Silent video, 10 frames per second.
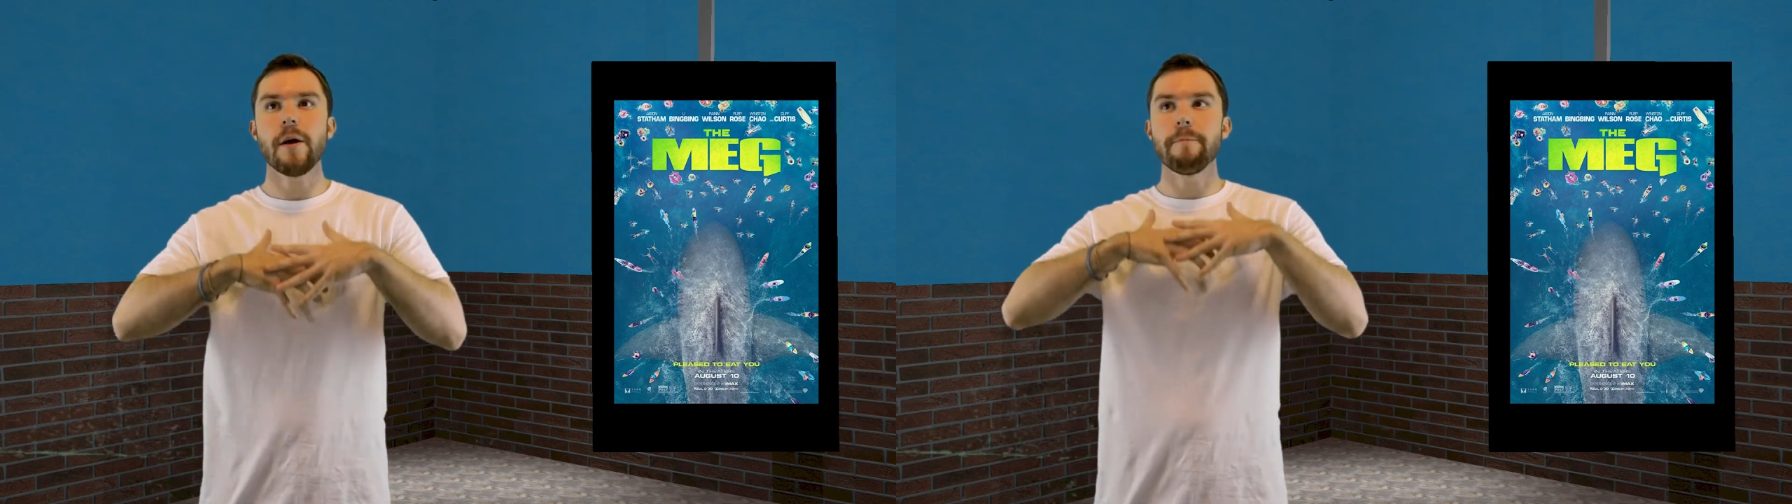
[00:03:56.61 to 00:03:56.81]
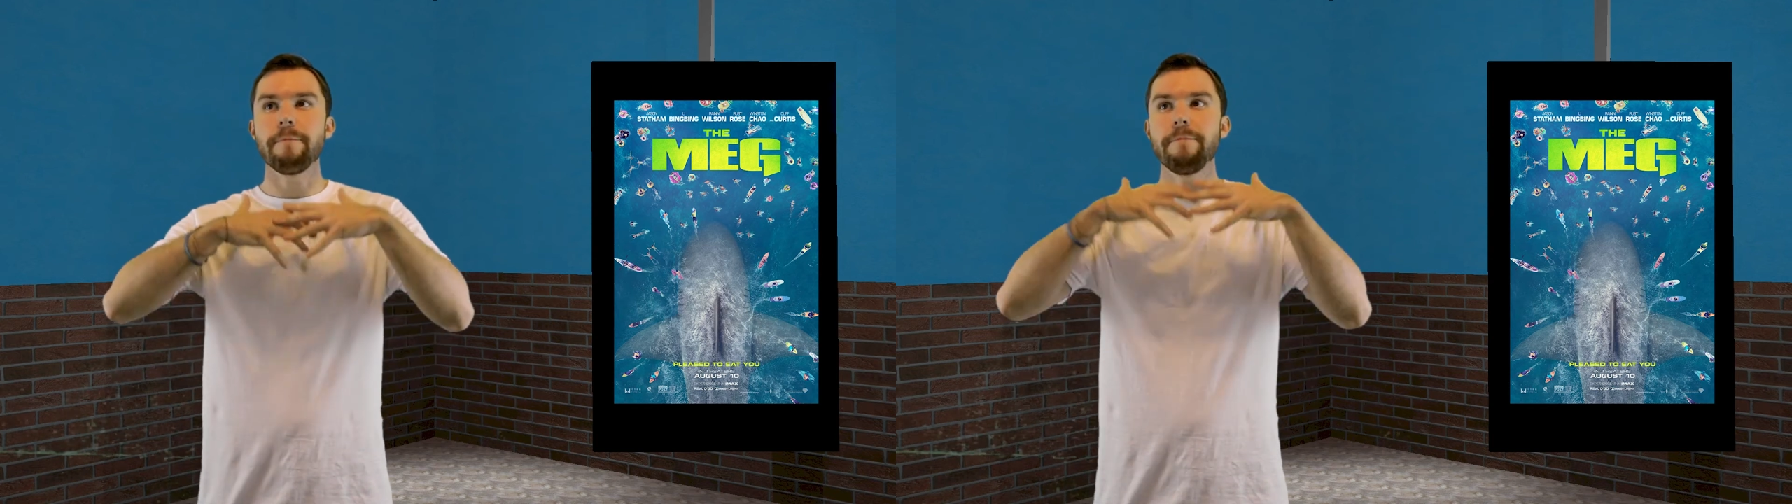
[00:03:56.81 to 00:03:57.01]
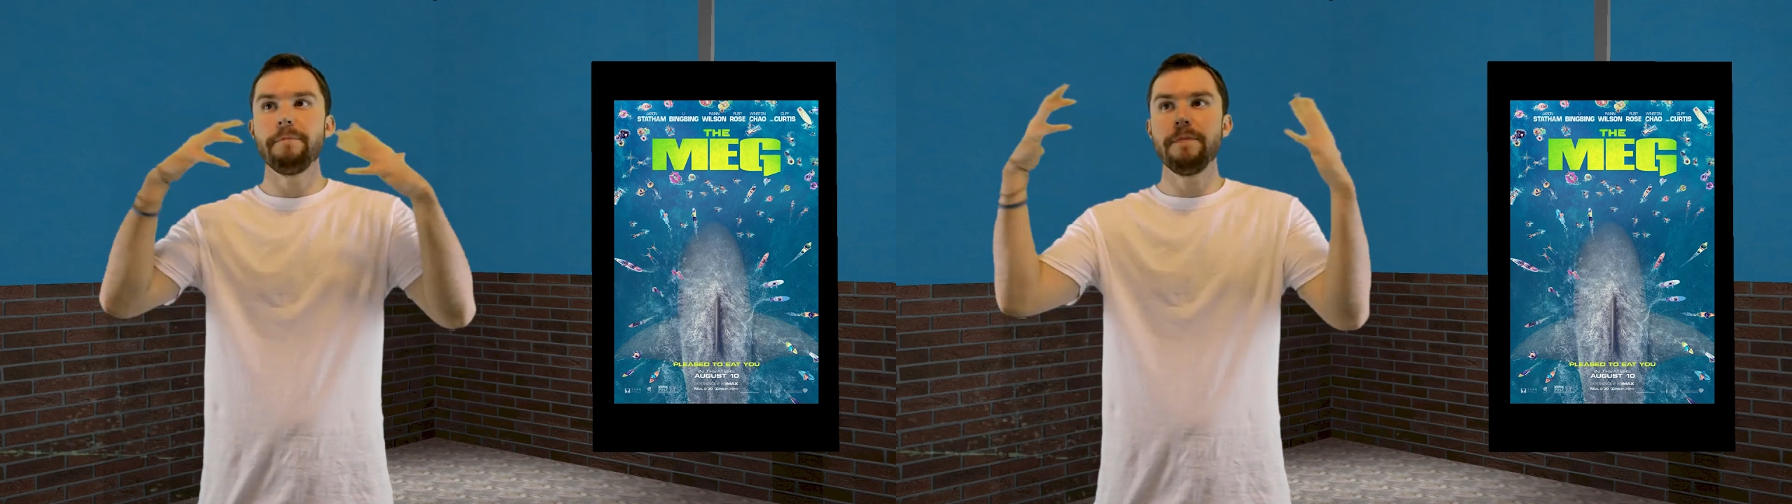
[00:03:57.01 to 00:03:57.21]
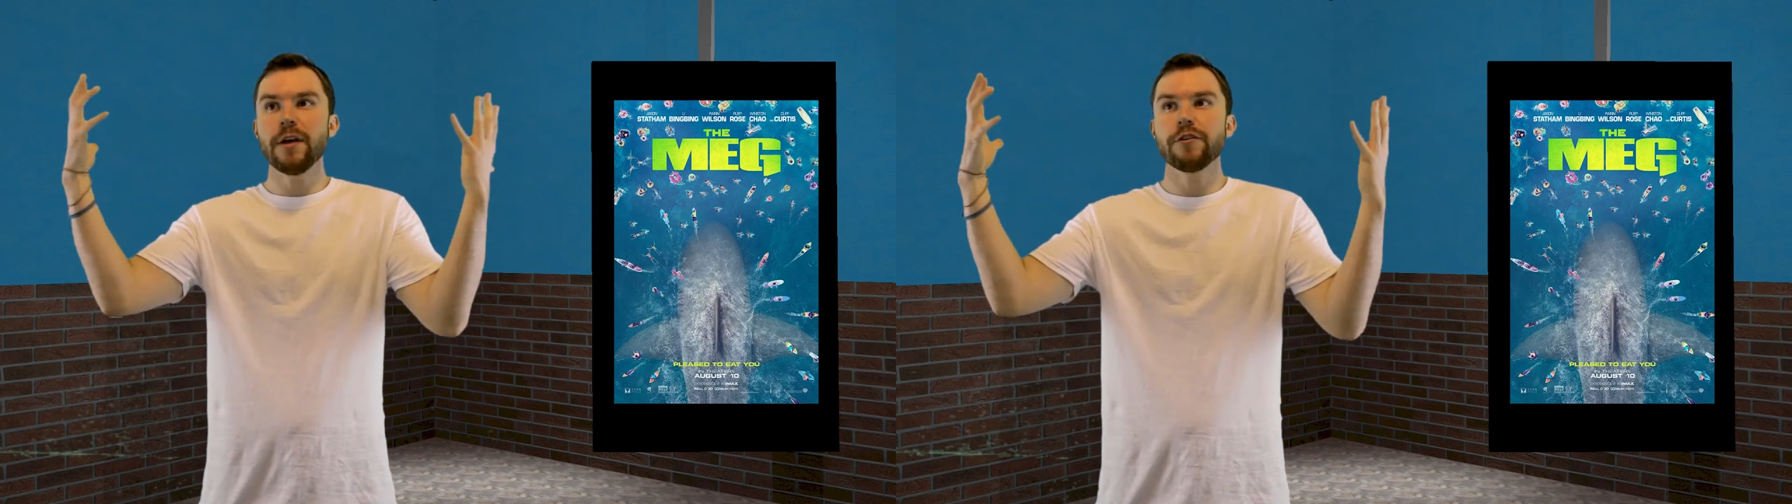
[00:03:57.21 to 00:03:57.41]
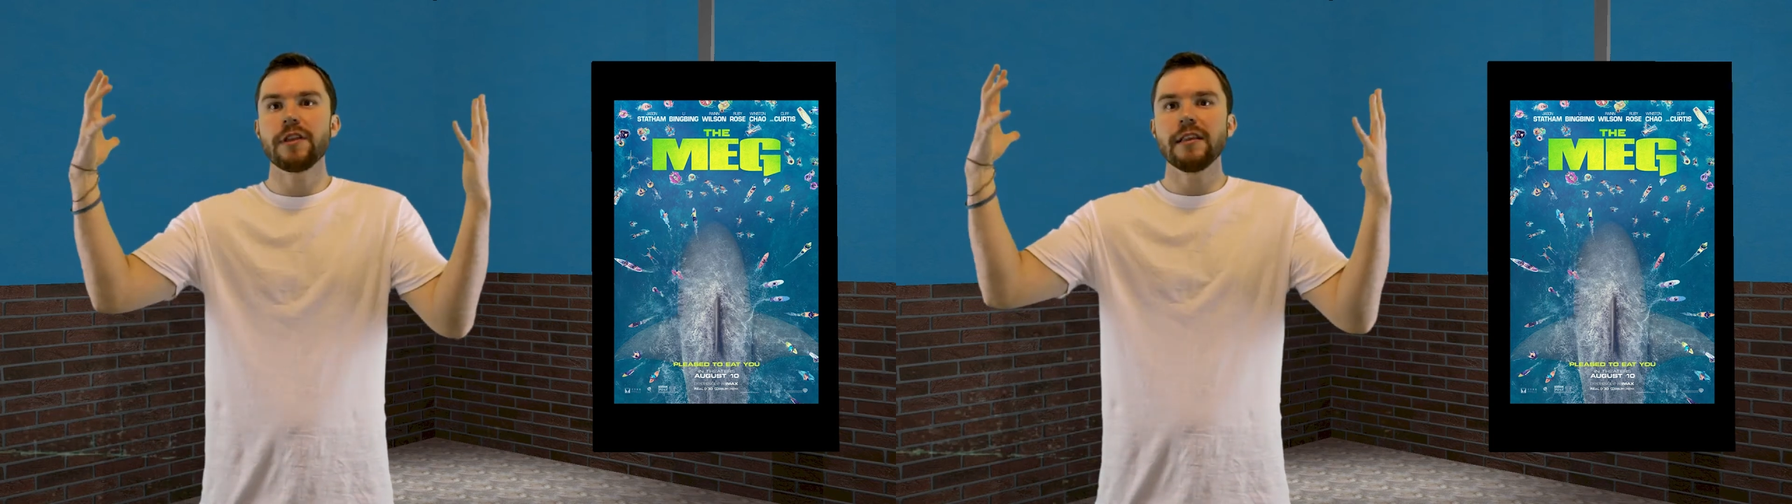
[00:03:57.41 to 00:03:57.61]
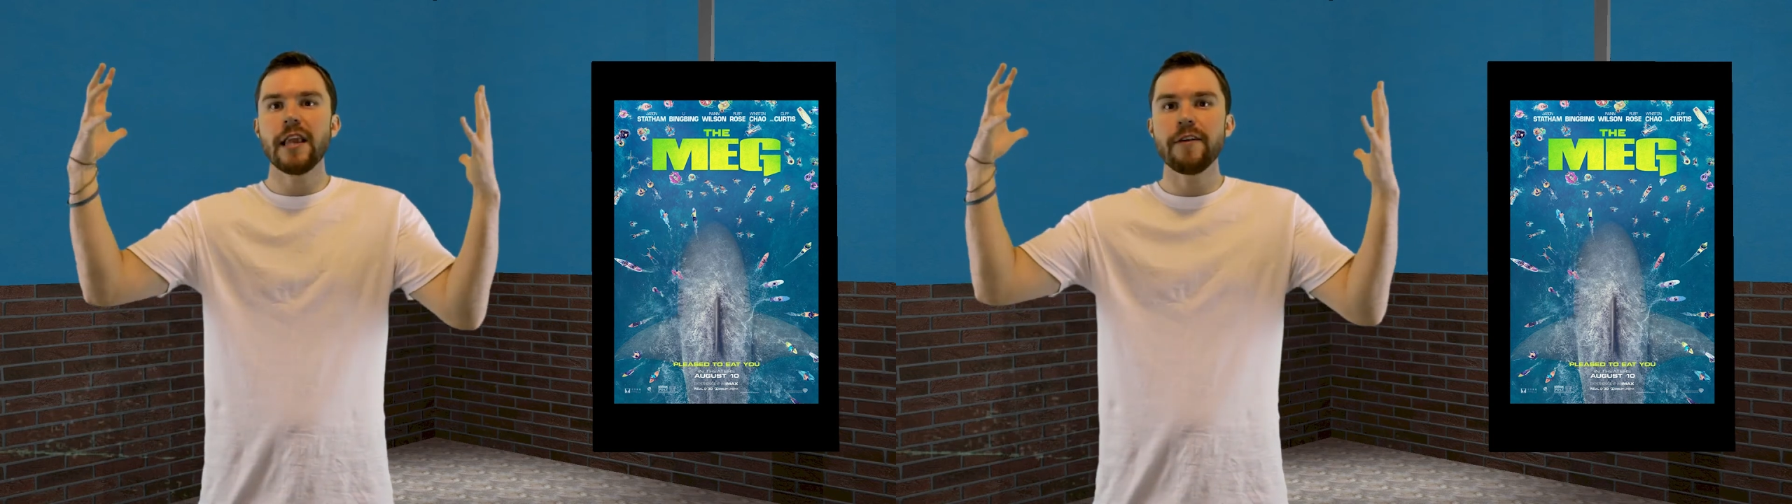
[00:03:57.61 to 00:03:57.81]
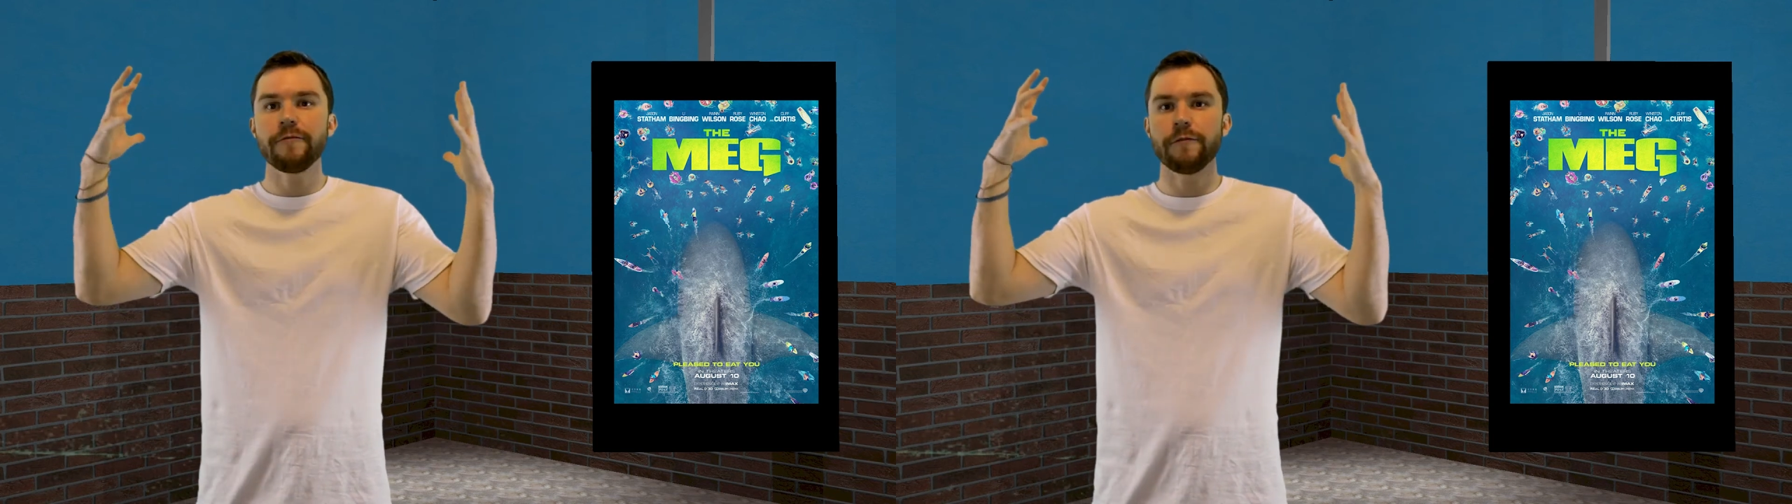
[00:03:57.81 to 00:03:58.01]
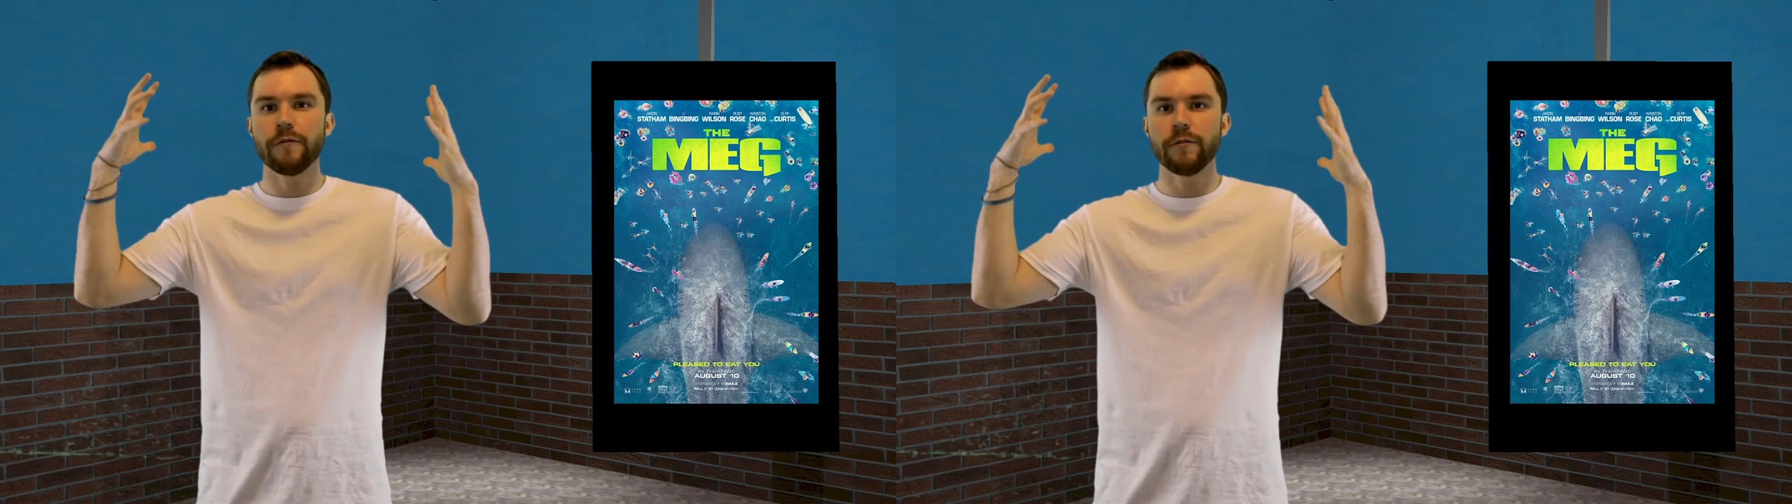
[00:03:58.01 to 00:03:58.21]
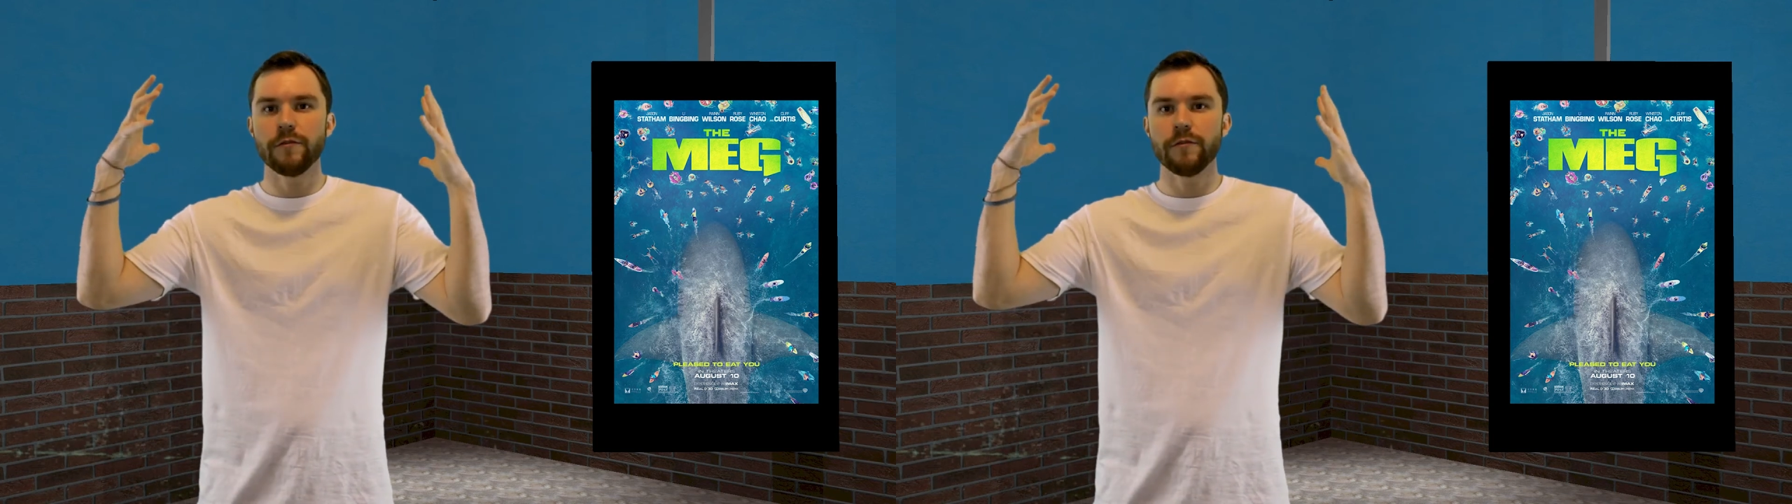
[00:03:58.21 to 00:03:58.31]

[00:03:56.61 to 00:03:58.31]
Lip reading: a bigger-than-life